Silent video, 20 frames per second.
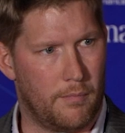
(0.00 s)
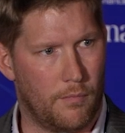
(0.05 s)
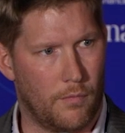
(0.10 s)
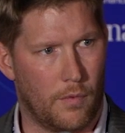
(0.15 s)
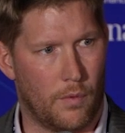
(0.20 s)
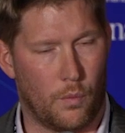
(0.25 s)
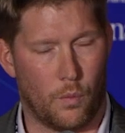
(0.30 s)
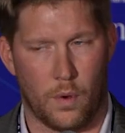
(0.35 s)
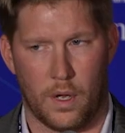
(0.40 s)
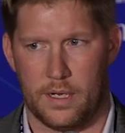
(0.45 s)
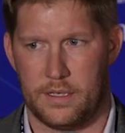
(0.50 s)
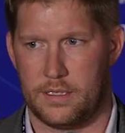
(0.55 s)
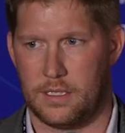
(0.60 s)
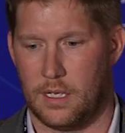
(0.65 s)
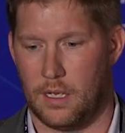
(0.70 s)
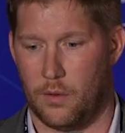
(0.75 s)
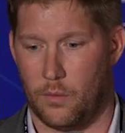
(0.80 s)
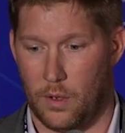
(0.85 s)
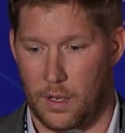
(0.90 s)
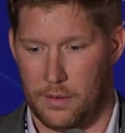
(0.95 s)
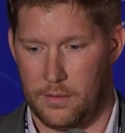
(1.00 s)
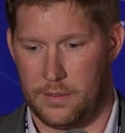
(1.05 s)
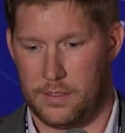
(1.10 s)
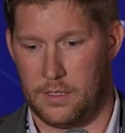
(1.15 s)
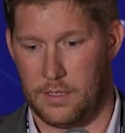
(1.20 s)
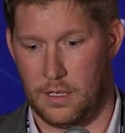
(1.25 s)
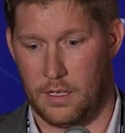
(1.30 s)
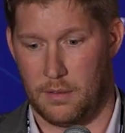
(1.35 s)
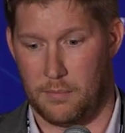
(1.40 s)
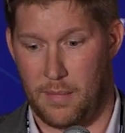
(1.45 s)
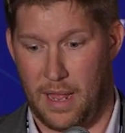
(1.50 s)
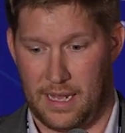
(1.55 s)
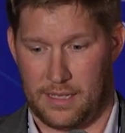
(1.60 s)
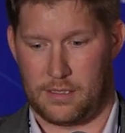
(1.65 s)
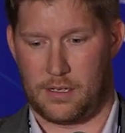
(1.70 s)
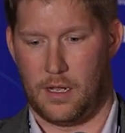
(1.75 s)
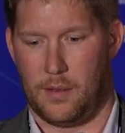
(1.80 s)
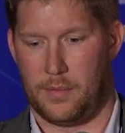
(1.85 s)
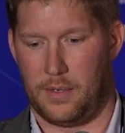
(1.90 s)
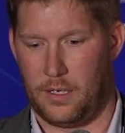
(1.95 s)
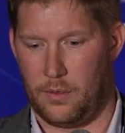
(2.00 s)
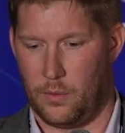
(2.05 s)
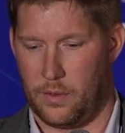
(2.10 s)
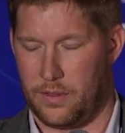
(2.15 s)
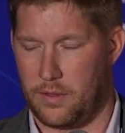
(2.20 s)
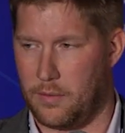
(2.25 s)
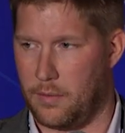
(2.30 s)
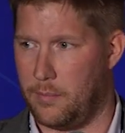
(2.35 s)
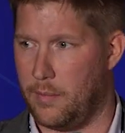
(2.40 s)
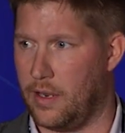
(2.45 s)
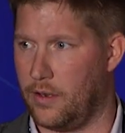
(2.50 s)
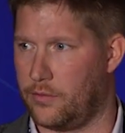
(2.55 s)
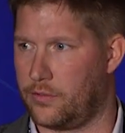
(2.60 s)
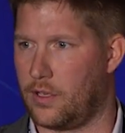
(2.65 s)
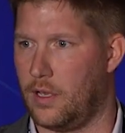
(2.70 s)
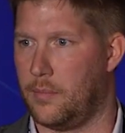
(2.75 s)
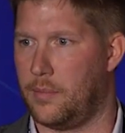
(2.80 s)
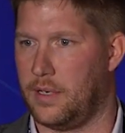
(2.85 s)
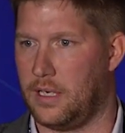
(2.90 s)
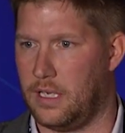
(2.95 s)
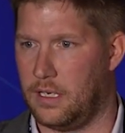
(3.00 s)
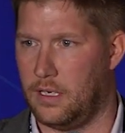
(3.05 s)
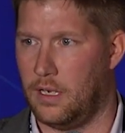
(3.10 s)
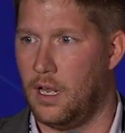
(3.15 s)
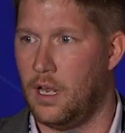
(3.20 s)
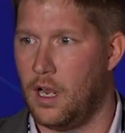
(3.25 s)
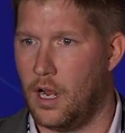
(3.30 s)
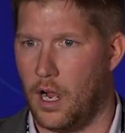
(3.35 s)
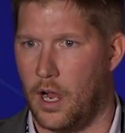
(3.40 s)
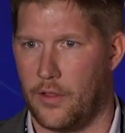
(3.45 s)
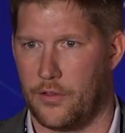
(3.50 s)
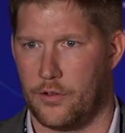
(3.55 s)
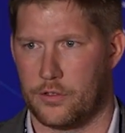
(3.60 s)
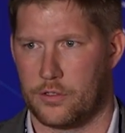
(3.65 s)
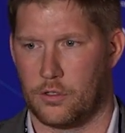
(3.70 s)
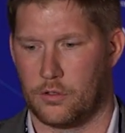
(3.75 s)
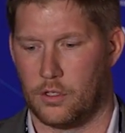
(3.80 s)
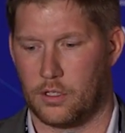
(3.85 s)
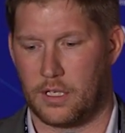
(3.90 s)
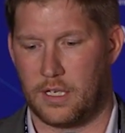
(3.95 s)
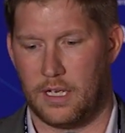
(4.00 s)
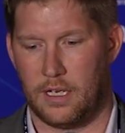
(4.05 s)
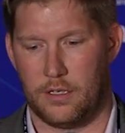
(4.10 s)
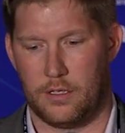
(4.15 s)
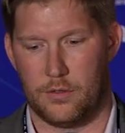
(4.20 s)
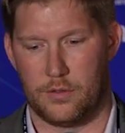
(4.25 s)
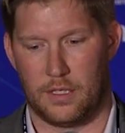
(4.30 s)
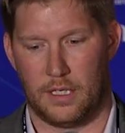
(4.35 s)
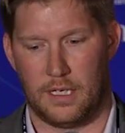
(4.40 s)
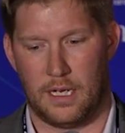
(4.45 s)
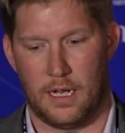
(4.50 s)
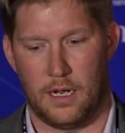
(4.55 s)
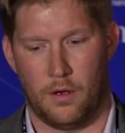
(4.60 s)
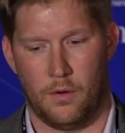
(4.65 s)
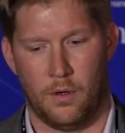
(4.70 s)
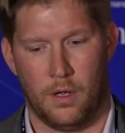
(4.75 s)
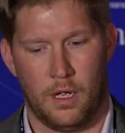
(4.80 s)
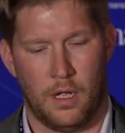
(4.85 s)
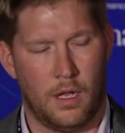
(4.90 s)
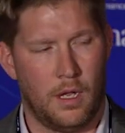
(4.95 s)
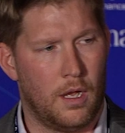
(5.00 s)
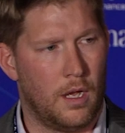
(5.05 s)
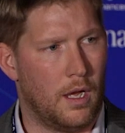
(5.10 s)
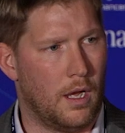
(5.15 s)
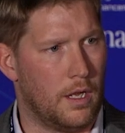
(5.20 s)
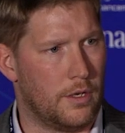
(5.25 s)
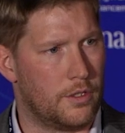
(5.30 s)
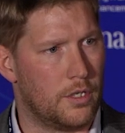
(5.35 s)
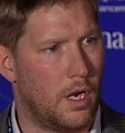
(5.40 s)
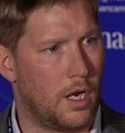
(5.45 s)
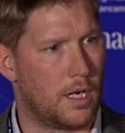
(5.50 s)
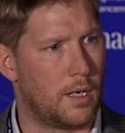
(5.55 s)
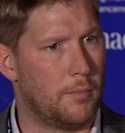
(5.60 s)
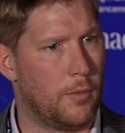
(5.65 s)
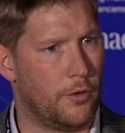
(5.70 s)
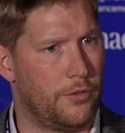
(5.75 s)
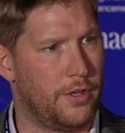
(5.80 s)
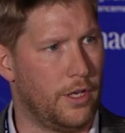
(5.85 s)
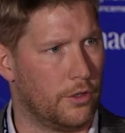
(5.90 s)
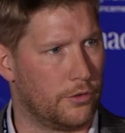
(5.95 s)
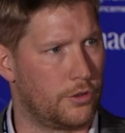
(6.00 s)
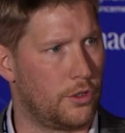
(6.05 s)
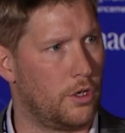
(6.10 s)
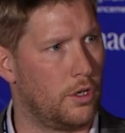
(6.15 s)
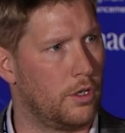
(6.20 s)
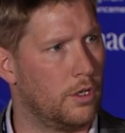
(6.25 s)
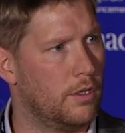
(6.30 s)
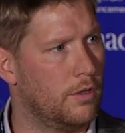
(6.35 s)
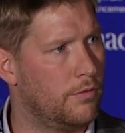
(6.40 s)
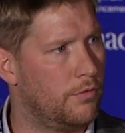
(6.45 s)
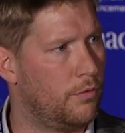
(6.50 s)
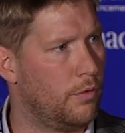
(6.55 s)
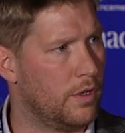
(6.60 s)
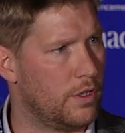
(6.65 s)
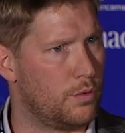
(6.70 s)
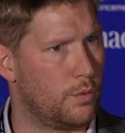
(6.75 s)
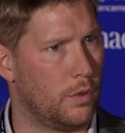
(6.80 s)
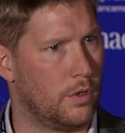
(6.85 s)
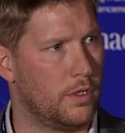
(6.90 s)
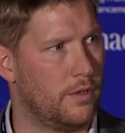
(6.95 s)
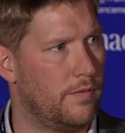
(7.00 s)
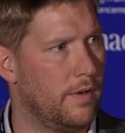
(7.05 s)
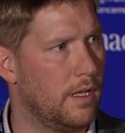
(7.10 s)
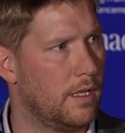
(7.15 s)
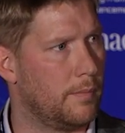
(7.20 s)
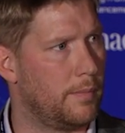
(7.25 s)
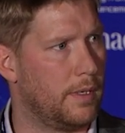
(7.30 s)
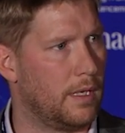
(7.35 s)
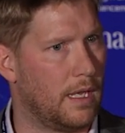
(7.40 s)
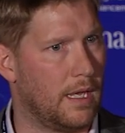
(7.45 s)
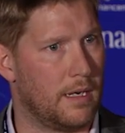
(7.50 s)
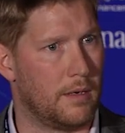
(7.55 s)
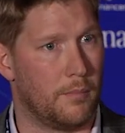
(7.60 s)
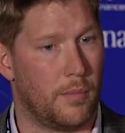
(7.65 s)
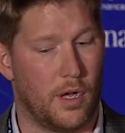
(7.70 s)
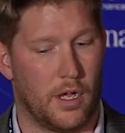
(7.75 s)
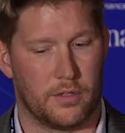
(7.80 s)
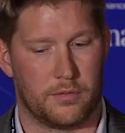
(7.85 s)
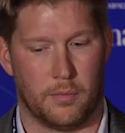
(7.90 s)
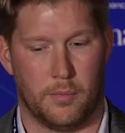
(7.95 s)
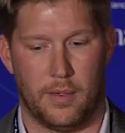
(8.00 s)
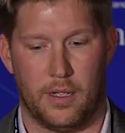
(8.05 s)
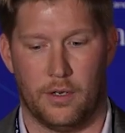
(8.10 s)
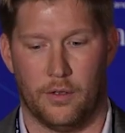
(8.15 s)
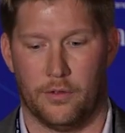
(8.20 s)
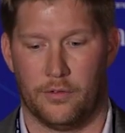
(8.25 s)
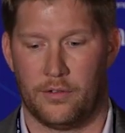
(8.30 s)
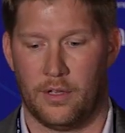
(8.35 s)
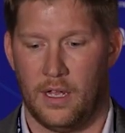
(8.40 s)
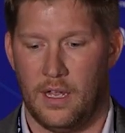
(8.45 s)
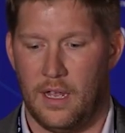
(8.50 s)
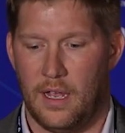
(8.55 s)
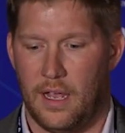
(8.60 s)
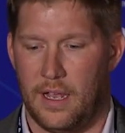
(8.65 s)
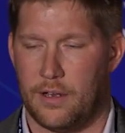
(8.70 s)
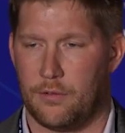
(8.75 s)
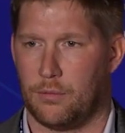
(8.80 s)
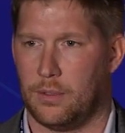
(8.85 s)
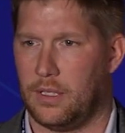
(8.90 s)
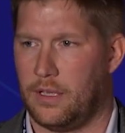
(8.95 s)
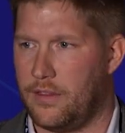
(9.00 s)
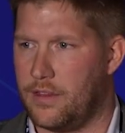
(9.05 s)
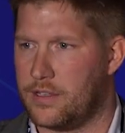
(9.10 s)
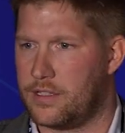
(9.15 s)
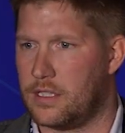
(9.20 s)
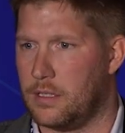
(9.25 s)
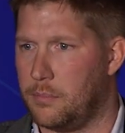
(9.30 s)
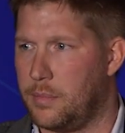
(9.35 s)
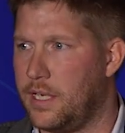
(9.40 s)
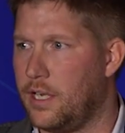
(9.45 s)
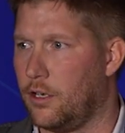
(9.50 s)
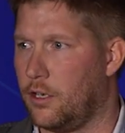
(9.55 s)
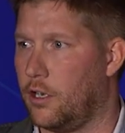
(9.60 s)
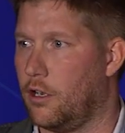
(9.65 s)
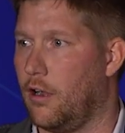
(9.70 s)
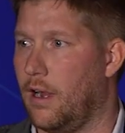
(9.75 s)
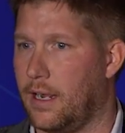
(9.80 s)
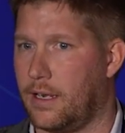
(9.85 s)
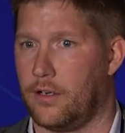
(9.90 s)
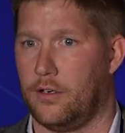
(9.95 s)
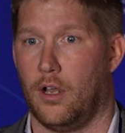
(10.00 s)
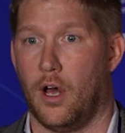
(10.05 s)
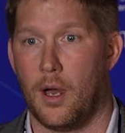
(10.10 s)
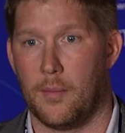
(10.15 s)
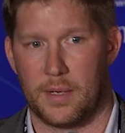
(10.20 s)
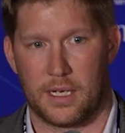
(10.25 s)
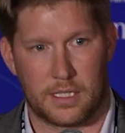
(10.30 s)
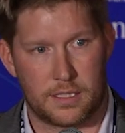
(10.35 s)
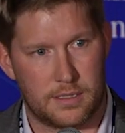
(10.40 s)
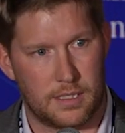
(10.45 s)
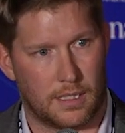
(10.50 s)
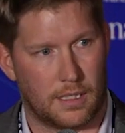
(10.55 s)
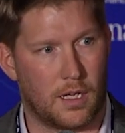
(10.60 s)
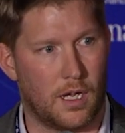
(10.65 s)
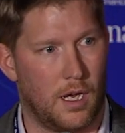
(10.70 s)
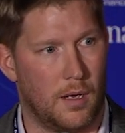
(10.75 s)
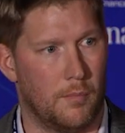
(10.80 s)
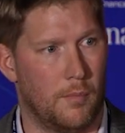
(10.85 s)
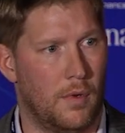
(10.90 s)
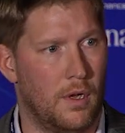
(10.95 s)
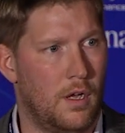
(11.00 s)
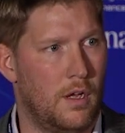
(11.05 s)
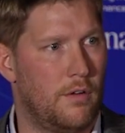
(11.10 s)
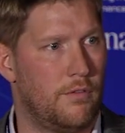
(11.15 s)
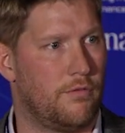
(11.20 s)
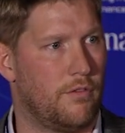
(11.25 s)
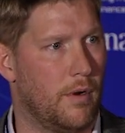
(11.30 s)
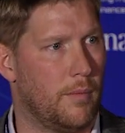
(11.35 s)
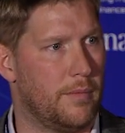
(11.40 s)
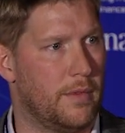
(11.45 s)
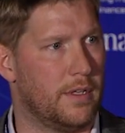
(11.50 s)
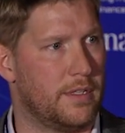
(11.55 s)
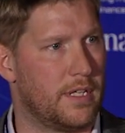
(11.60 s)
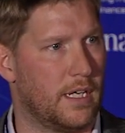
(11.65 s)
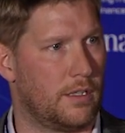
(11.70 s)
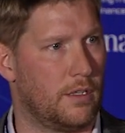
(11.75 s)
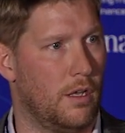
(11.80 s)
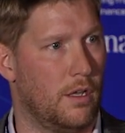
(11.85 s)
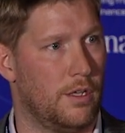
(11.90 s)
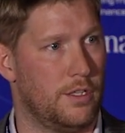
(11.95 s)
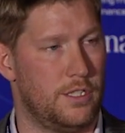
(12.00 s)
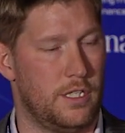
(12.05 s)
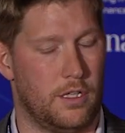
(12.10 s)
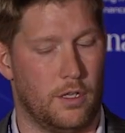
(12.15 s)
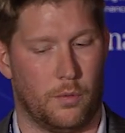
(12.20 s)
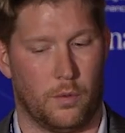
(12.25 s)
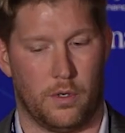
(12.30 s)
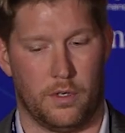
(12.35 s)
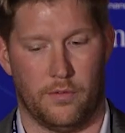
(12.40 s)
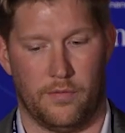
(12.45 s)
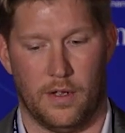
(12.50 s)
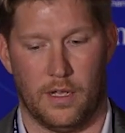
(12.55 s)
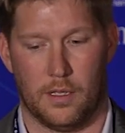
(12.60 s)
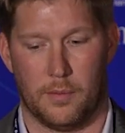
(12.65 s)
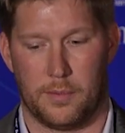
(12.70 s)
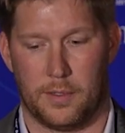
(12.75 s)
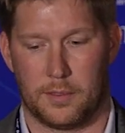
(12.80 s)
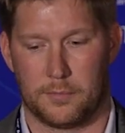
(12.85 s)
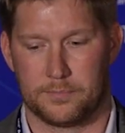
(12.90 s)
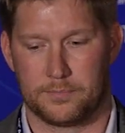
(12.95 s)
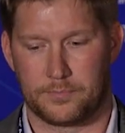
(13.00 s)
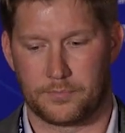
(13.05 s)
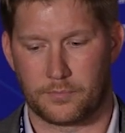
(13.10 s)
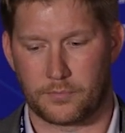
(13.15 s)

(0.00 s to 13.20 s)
what Matt's company, what the metals company and others are looking at using now. Talk about the alternative which we're developing at Impossible Metals, and really the superior economics that come from the technology that we're developing.